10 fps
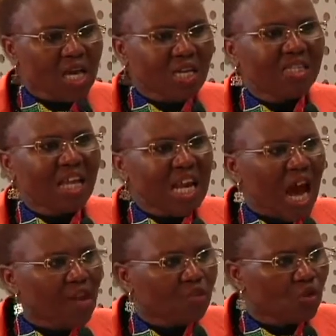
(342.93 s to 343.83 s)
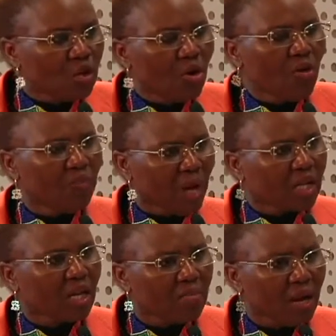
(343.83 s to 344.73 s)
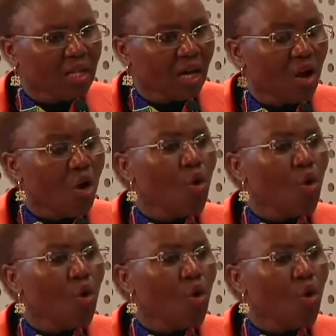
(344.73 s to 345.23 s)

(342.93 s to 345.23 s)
is a life story of my grandmother